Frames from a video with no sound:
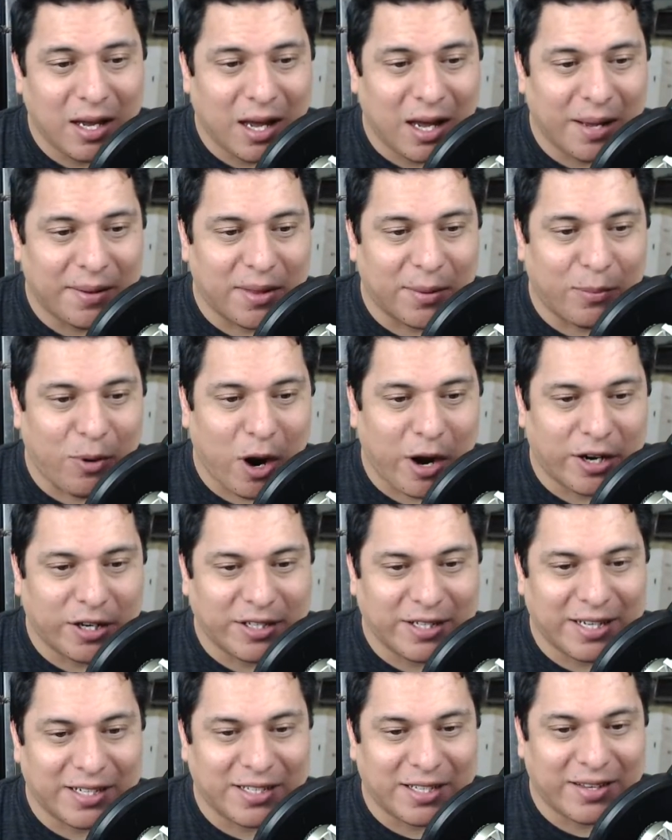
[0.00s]
The
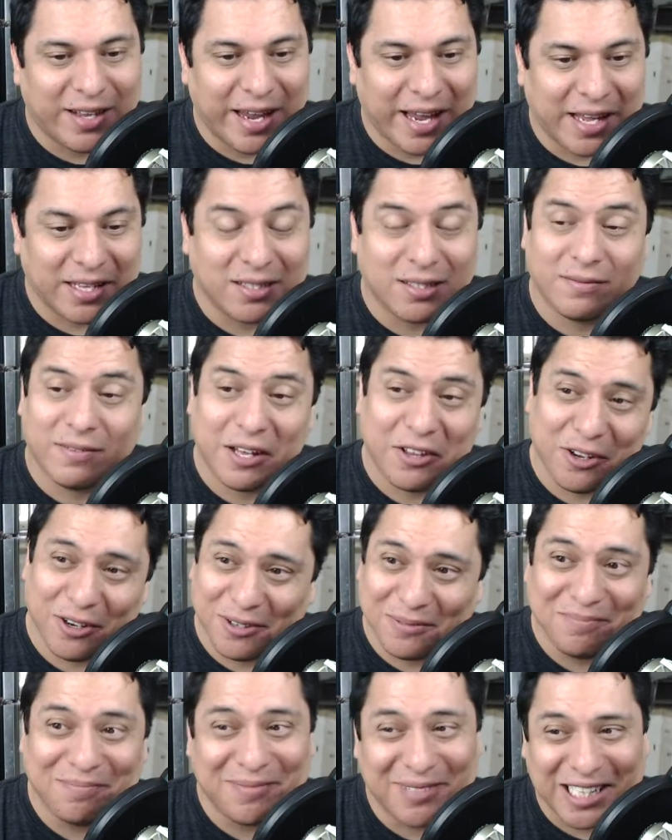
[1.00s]
product is in the hands of
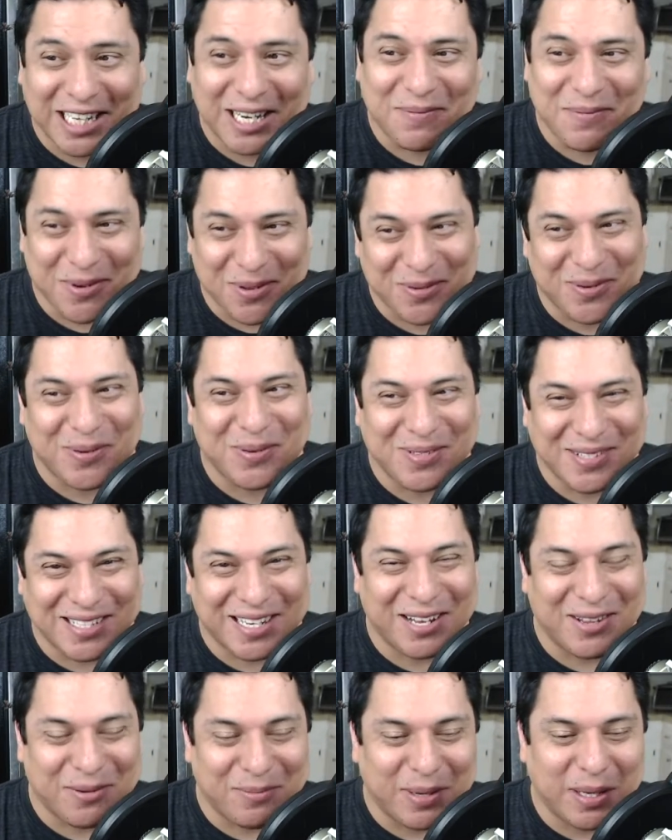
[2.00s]
other Game of Thrones
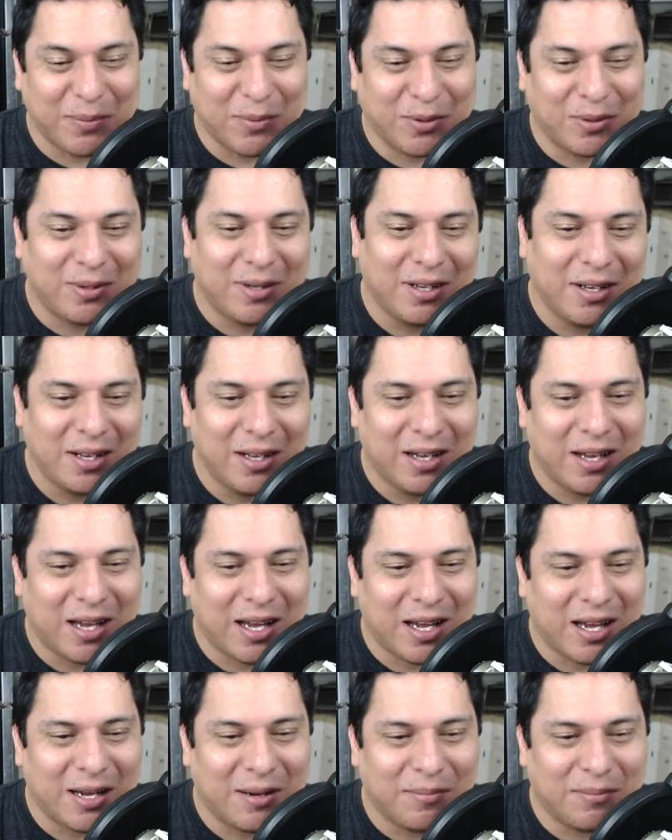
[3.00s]
and other people,
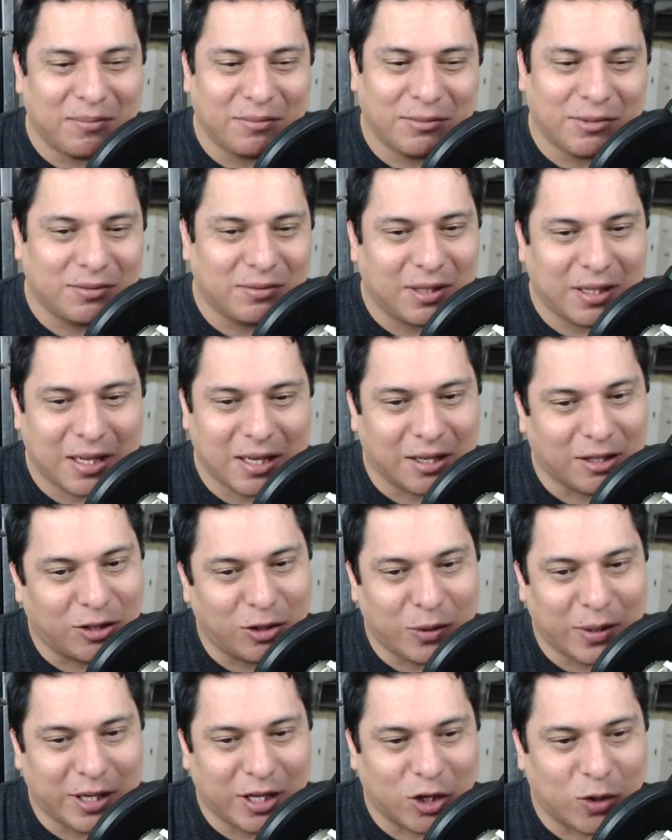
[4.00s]

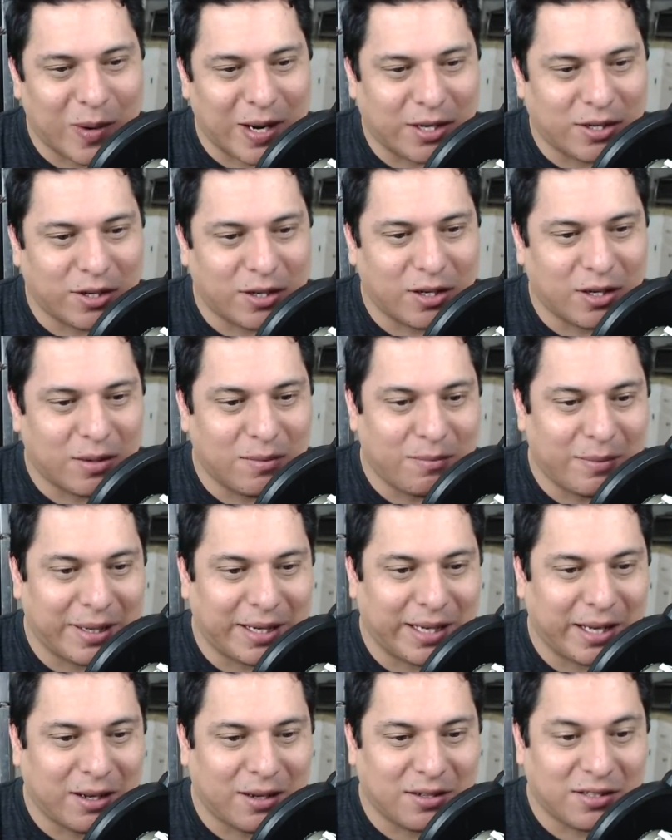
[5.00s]
including director
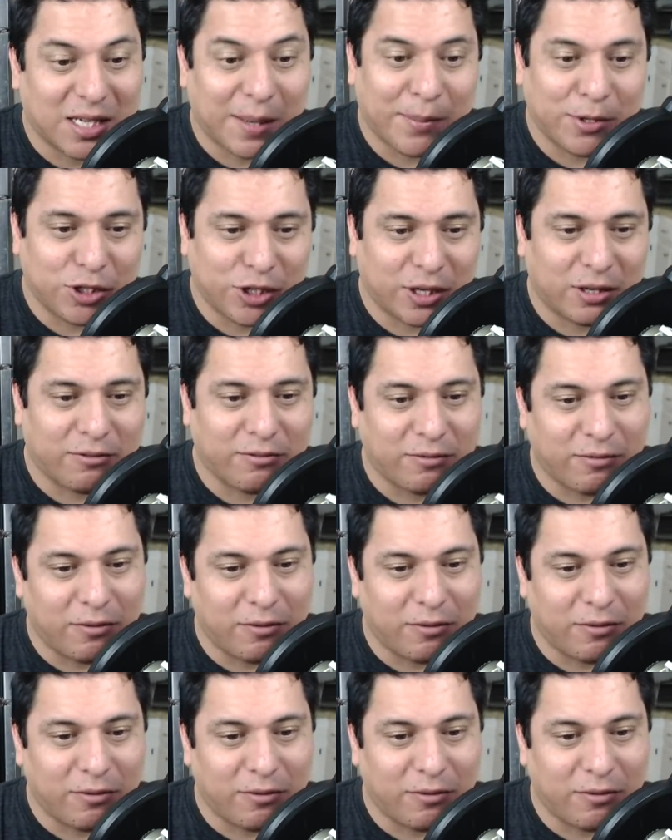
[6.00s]
Miguel Sapochnik,